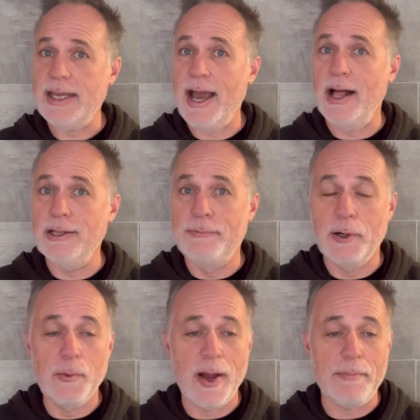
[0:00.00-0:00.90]

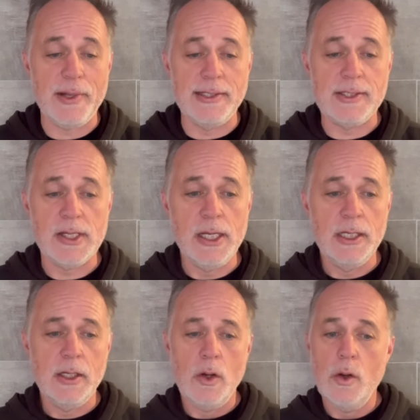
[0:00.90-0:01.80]
caliber weapons.
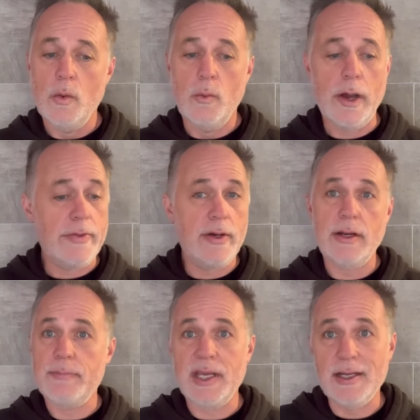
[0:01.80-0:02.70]
Whether
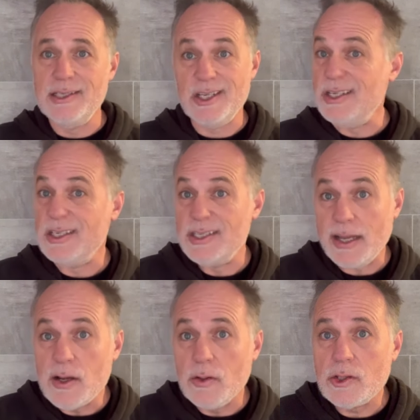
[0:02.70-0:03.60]
it be a, just a
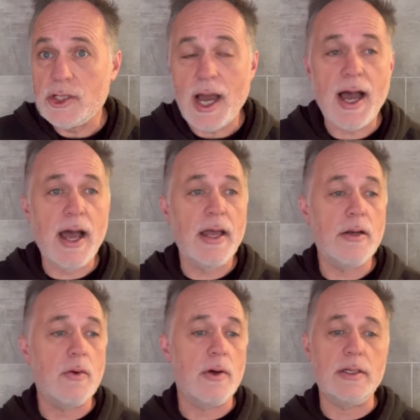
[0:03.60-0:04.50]
single
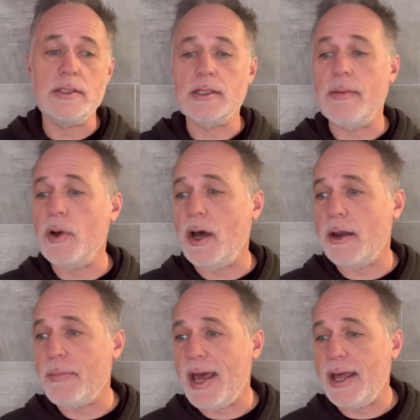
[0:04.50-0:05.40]
shot or a
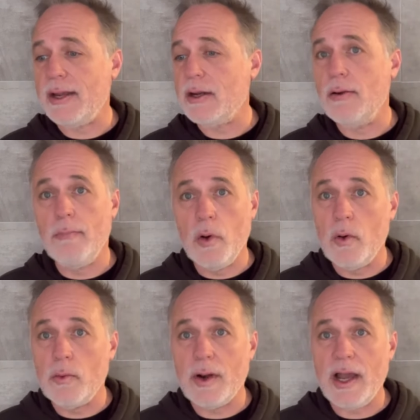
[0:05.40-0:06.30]
semi-automatic or a
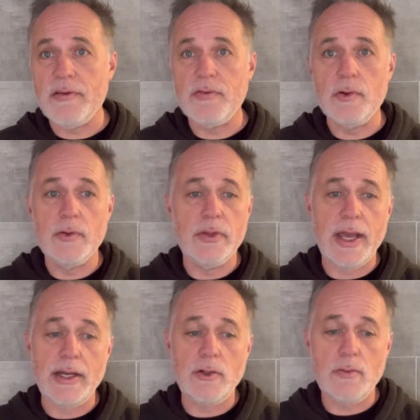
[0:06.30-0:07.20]
bolt rifle,
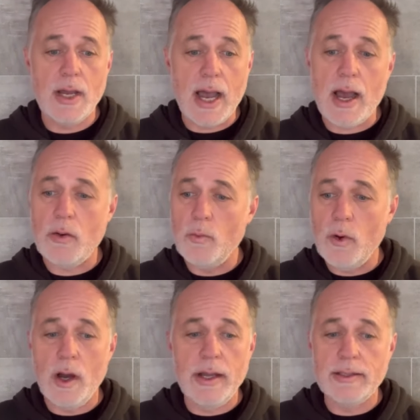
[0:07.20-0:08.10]
they do not
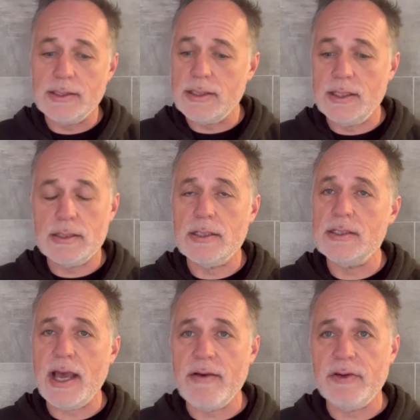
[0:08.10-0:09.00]
want the
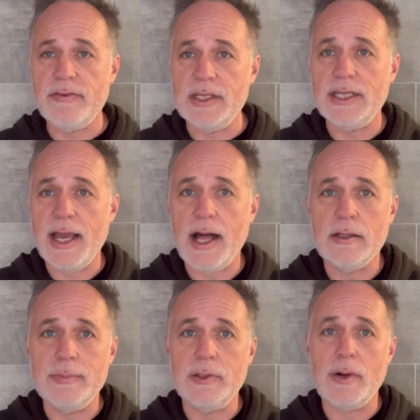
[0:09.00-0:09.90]
citizens having 50
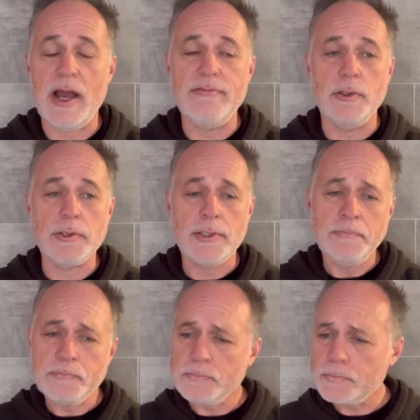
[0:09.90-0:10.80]
caliber rifles.
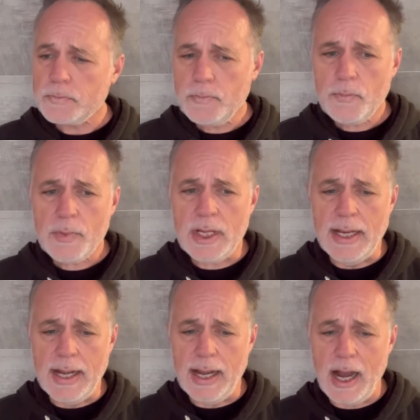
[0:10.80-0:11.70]

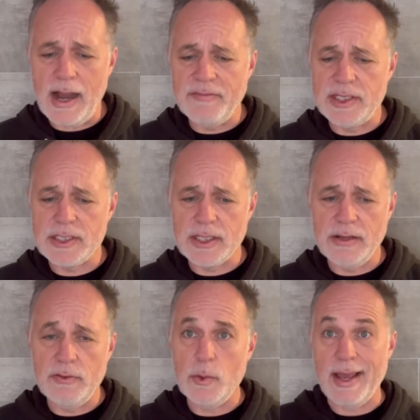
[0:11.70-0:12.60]
Obviously,
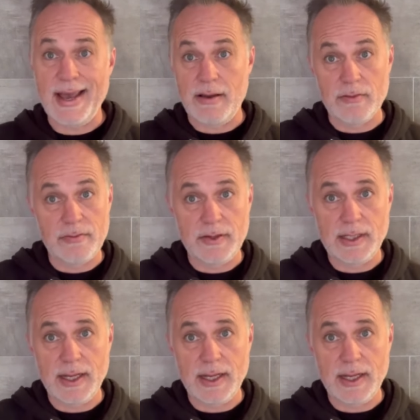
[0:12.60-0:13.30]
if you have a 50